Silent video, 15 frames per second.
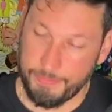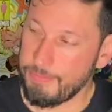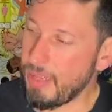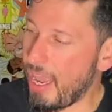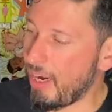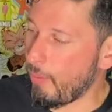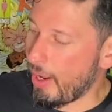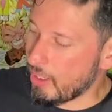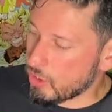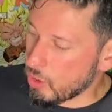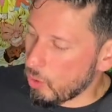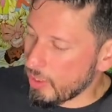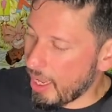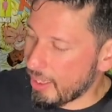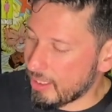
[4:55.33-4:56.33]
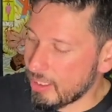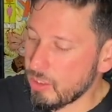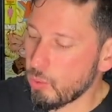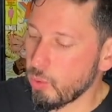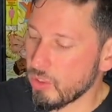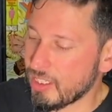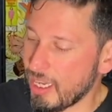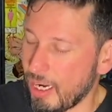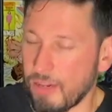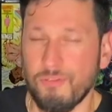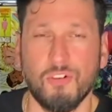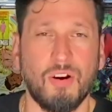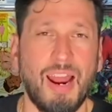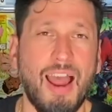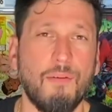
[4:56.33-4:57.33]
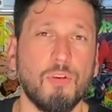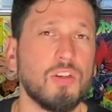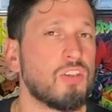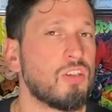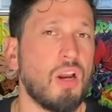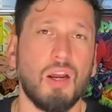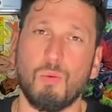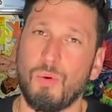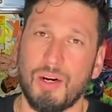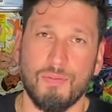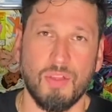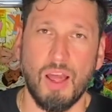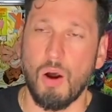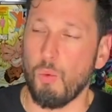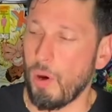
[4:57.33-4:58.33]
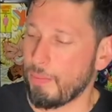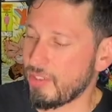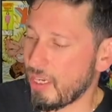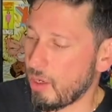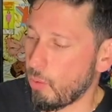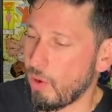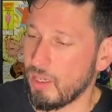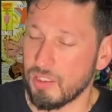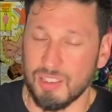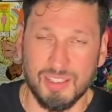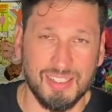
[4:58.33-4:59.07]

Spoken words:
Anyway, so yeah, these were selling for average on whatever the hell website it was,